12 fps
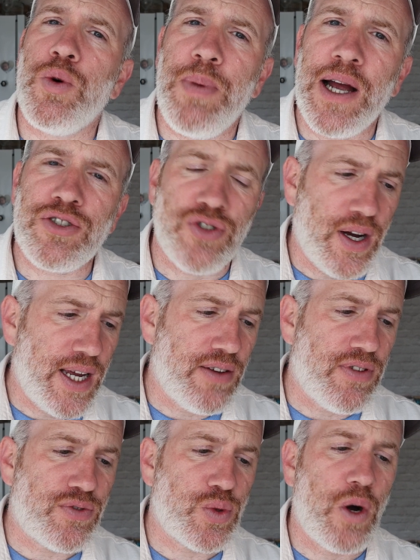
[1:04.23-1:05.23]
small batch right
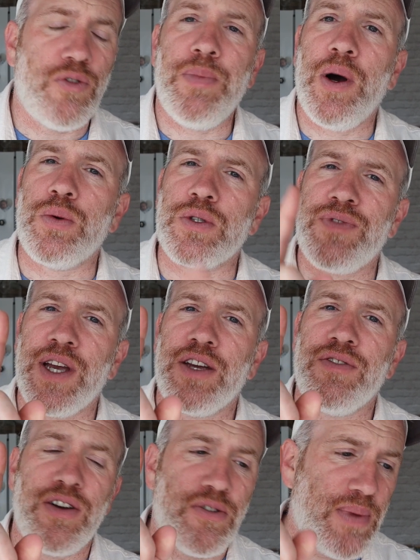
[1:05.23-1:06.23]
here of 12 bottles. Thank
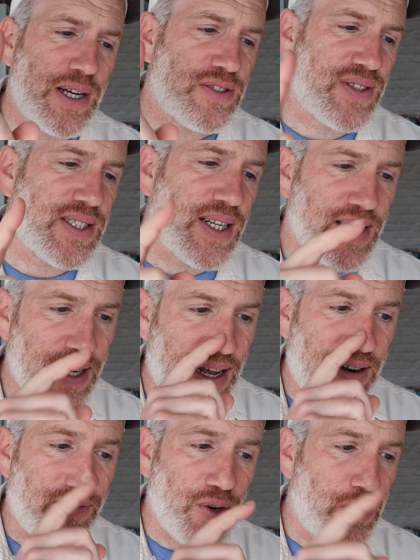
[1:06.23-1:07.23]
you very much for sending
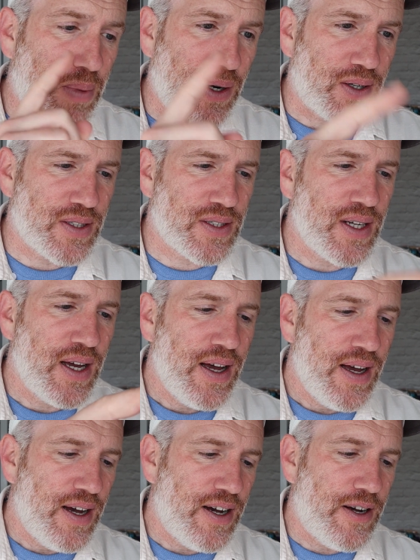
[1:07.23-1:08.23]
out the full box.
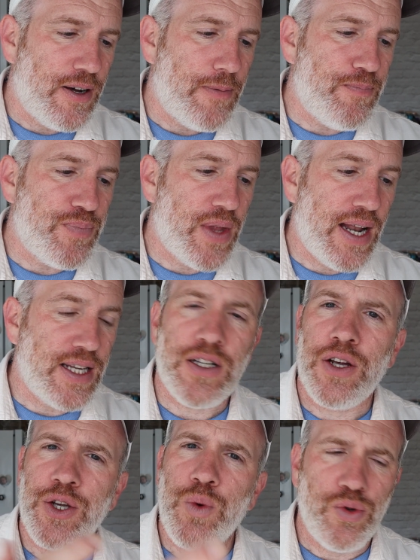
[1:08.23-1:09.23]
And it's
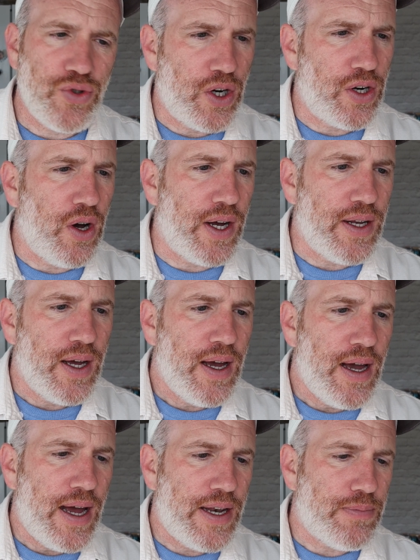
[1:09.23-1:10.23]
like you order it online.
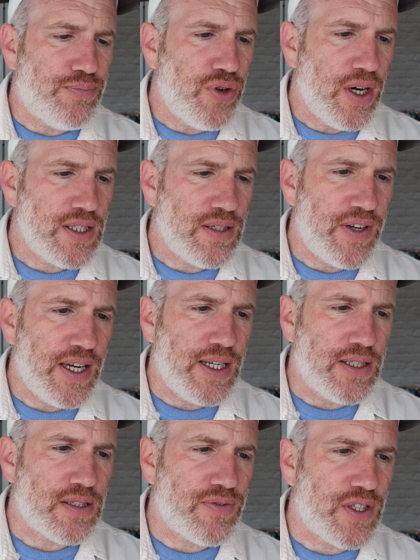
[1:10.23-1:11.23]
And the price of it
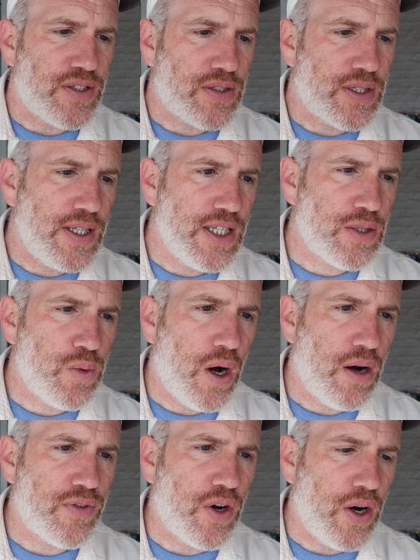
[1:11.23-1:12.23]
is for this,
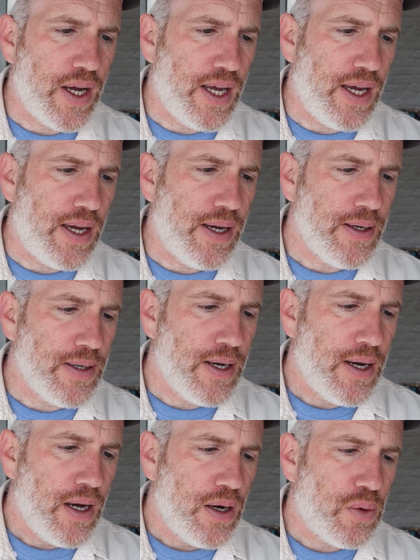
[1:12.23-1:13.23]
what I've got here,
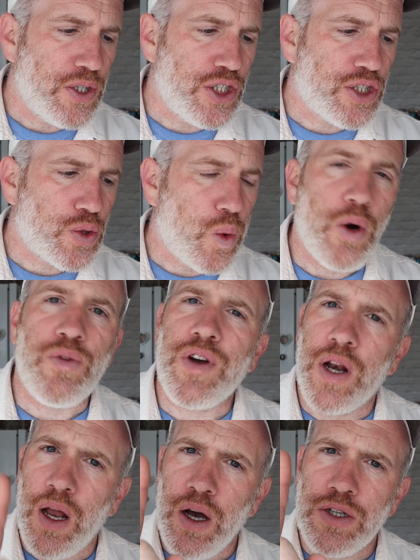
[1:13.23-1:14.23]
which is
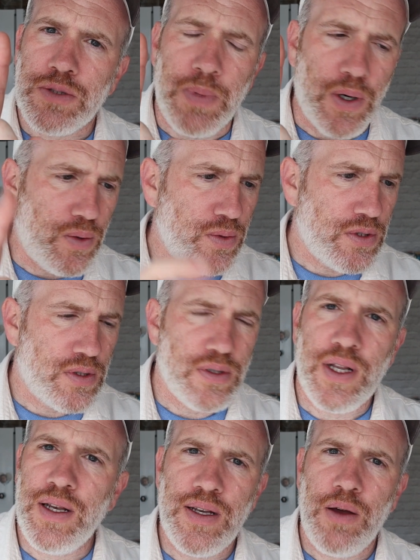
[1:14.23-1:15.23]
12 glass bottles.
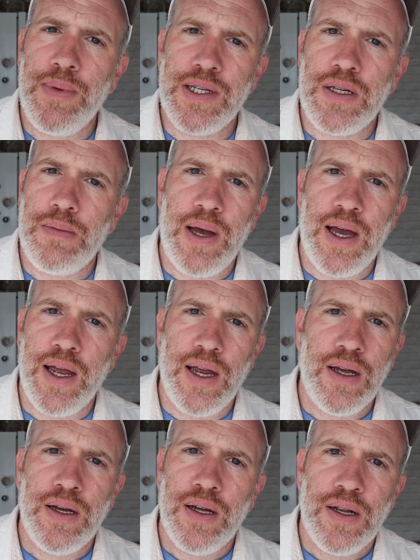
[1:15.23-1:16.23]
No messing about
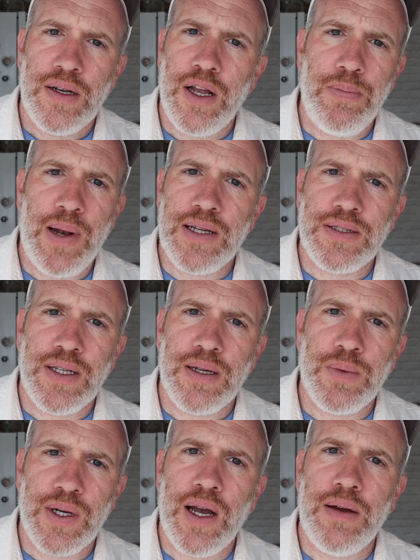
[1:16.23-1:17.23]
here. No
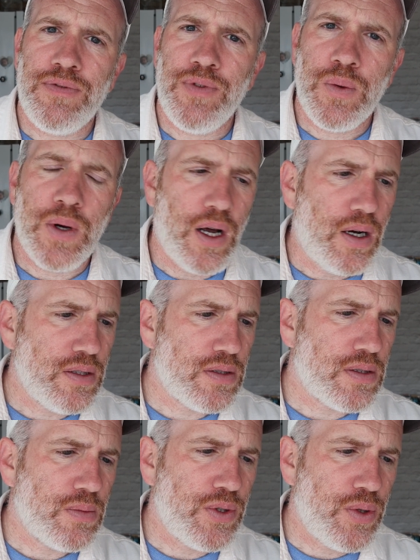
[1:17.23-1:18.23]
plastic. We're going full
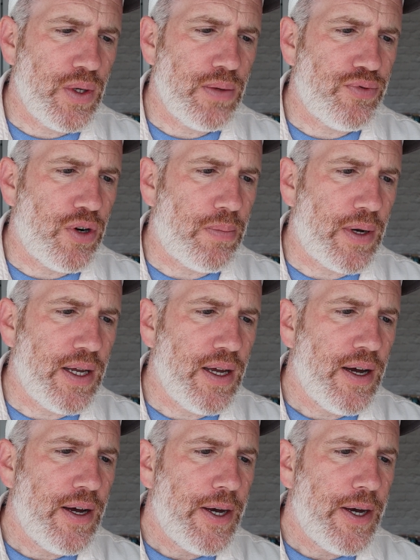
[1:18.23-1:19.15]
glass. We're doing it properly.